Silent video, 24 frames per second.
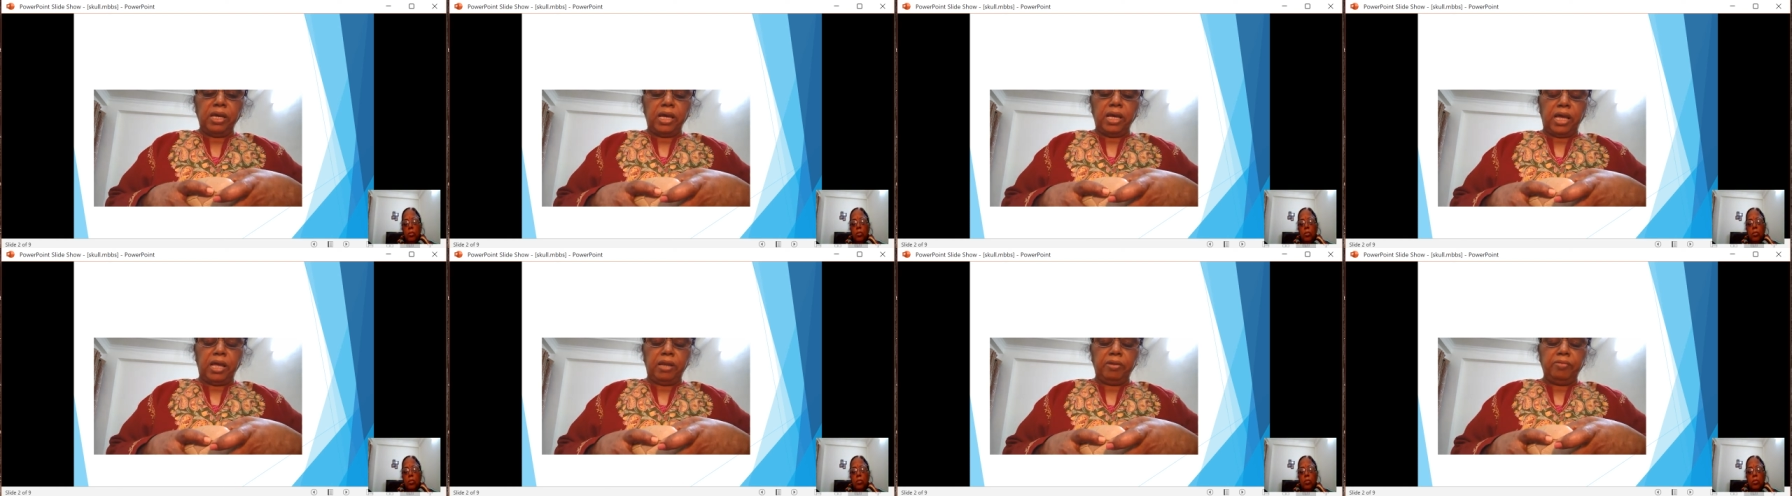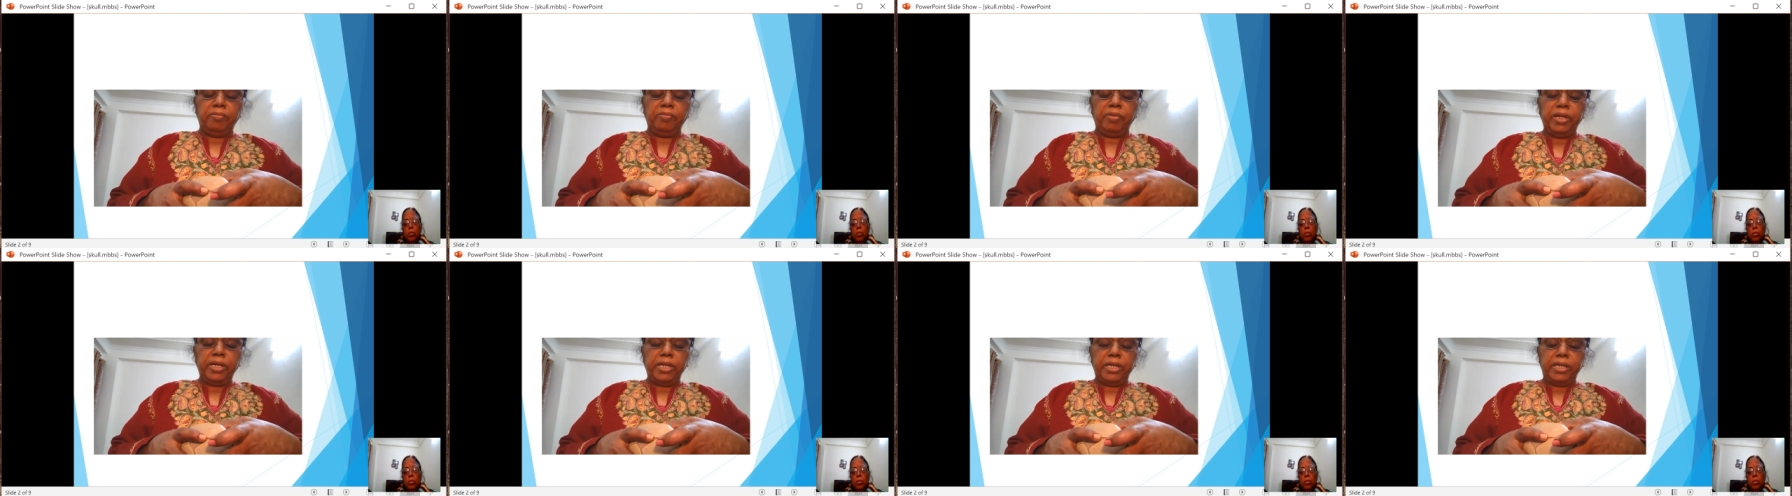and
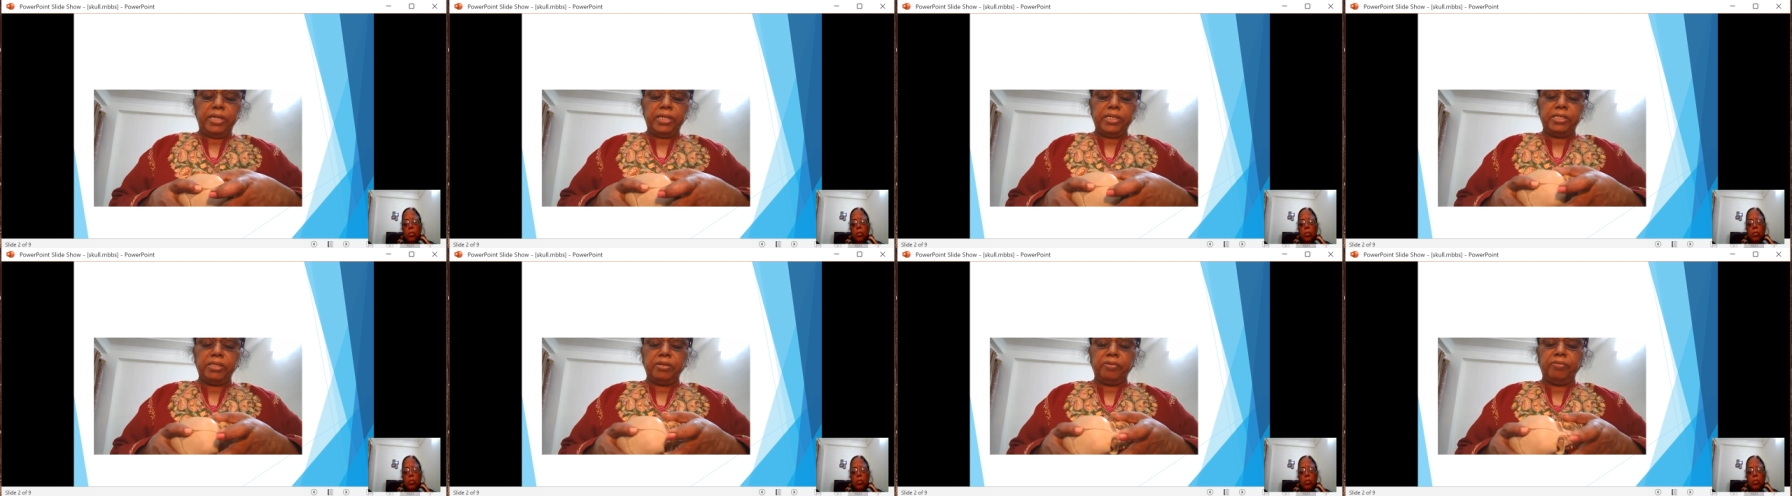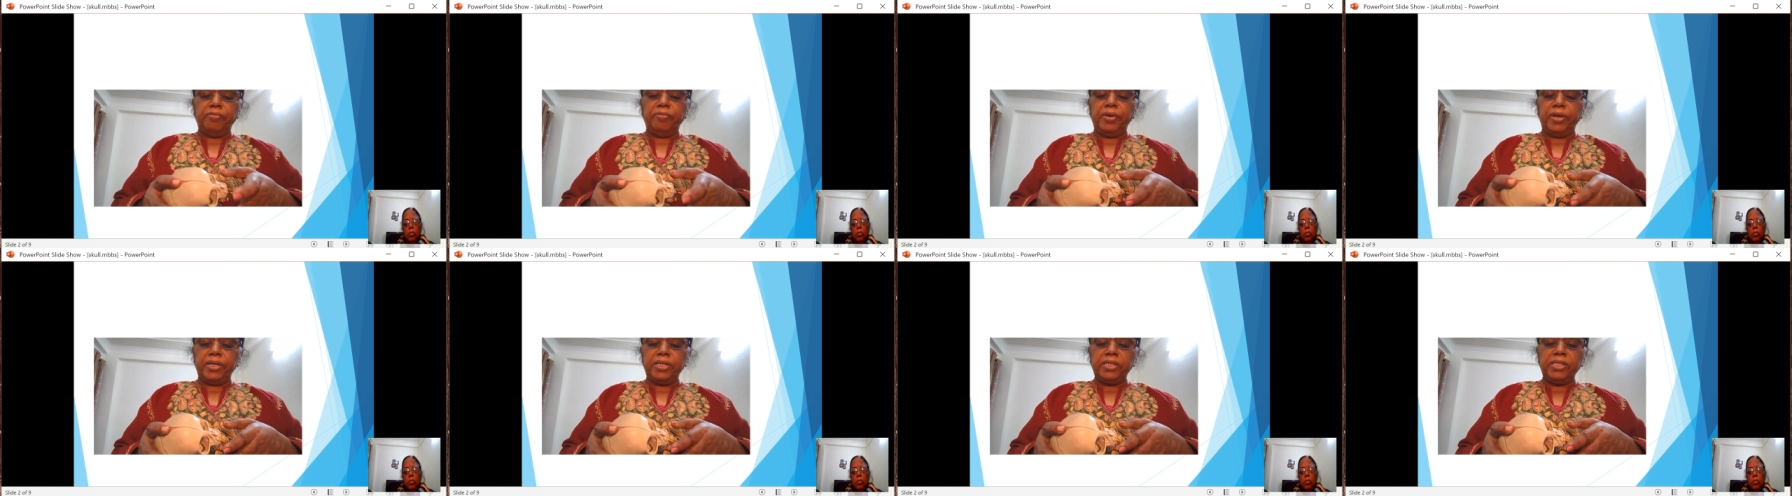when it is a
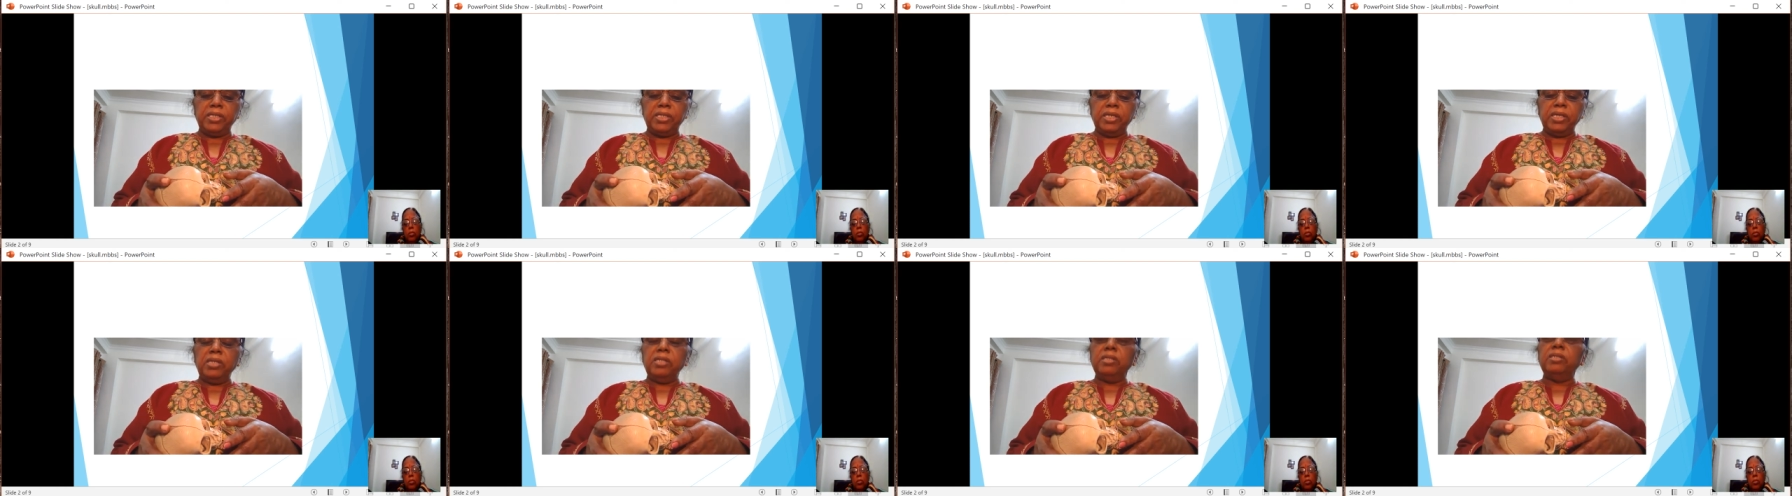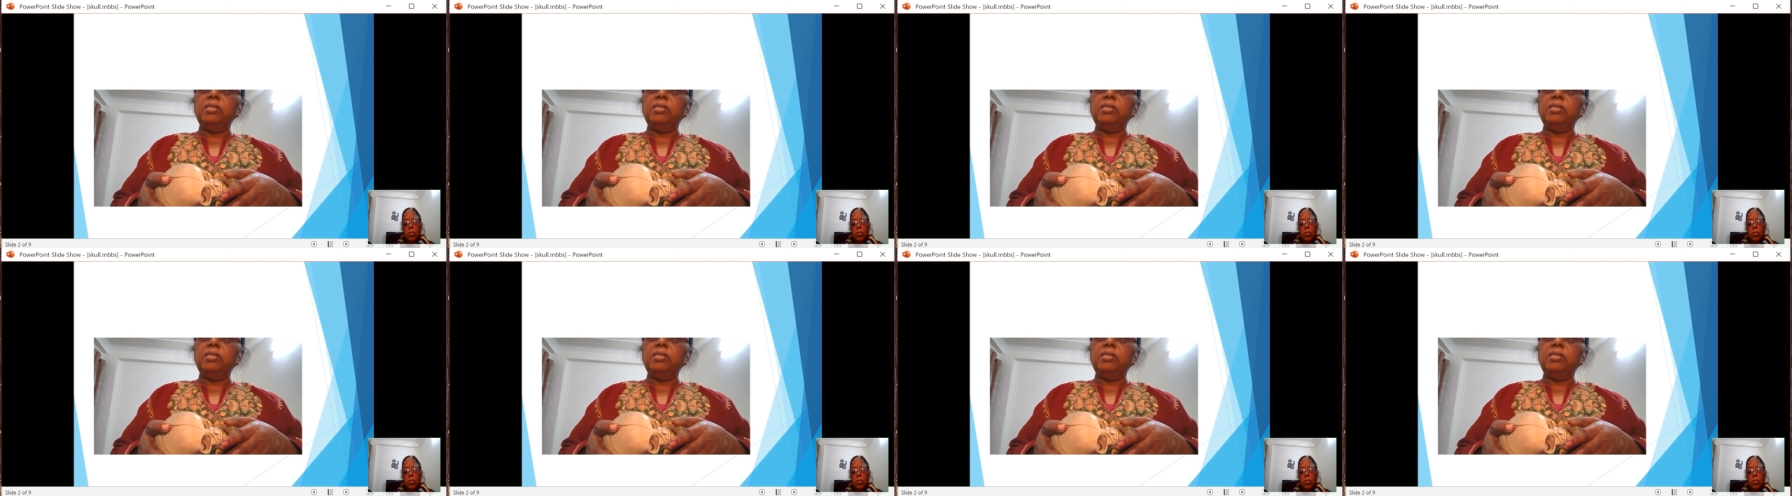face, the